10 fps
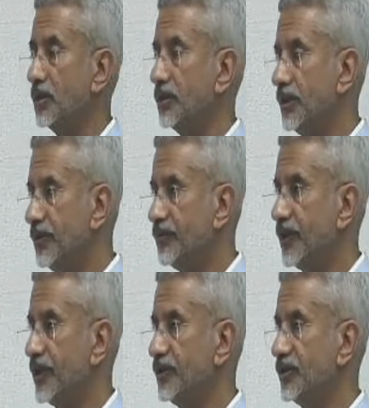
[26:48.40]
The
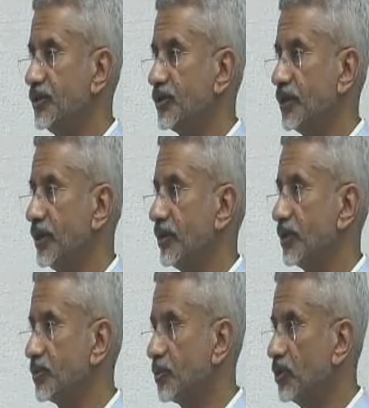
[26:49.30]
differences in
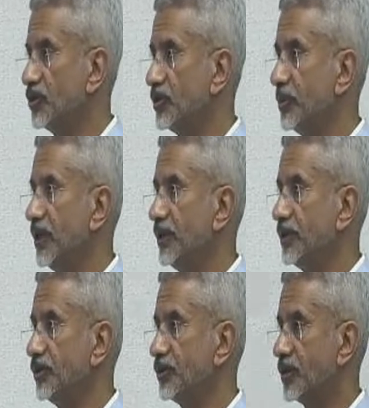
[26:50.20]

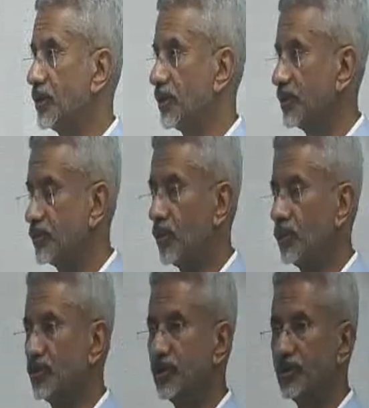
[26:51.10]
responsibilities,
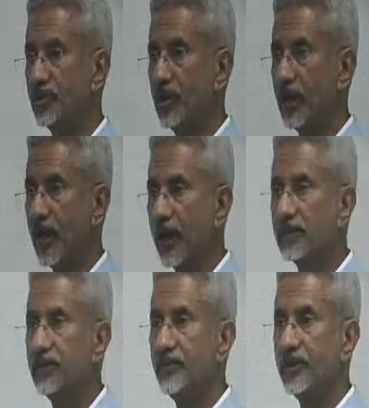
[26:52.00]
resources,
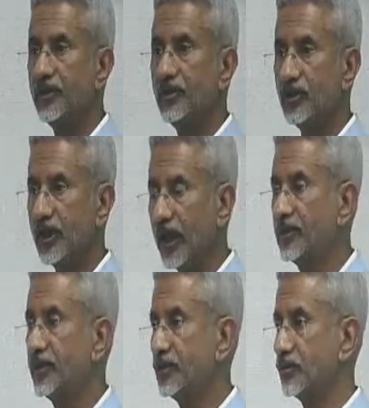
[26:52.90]
activities, and
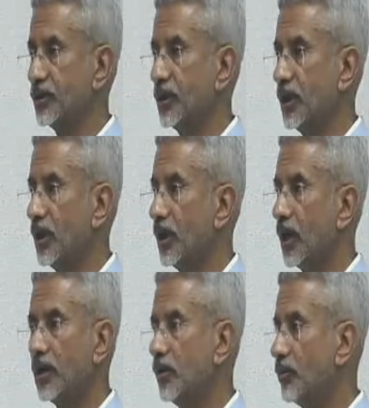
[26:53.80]
attitude
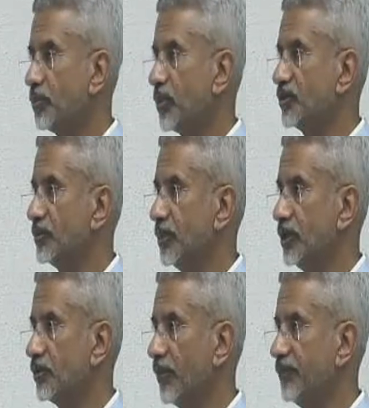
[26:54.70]
are not possible
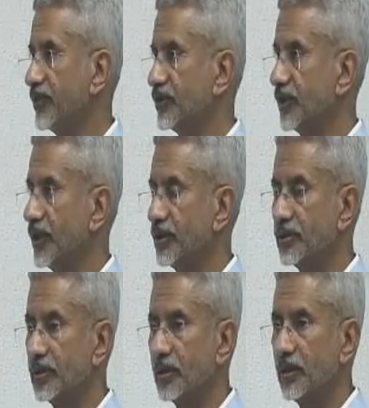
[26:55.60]
to
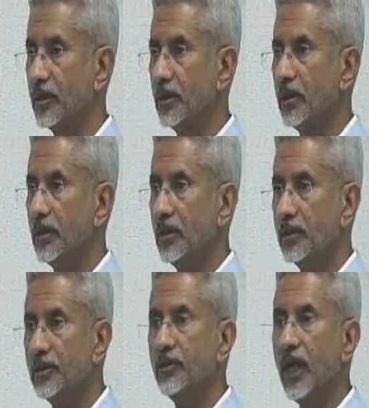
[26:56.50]
obfuscate.
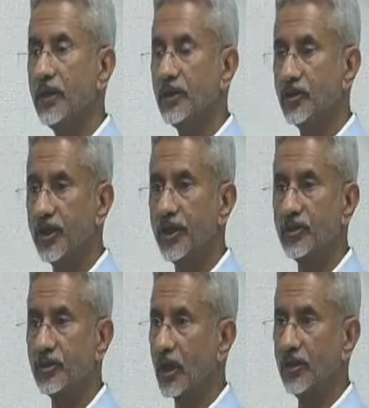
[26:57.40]
The United
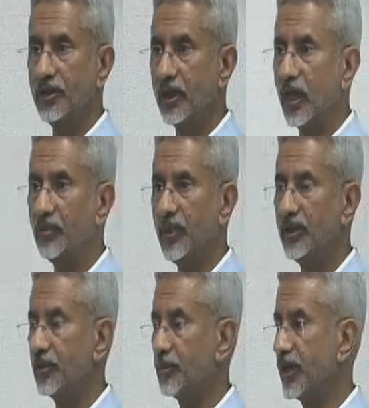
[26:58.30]
States is undeniably
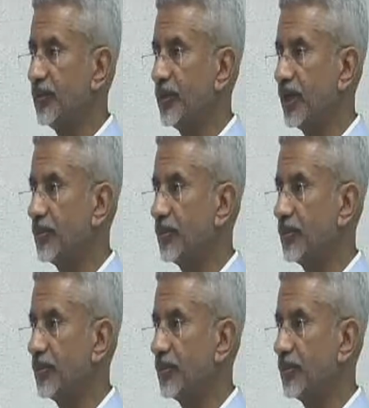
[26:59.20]
the premier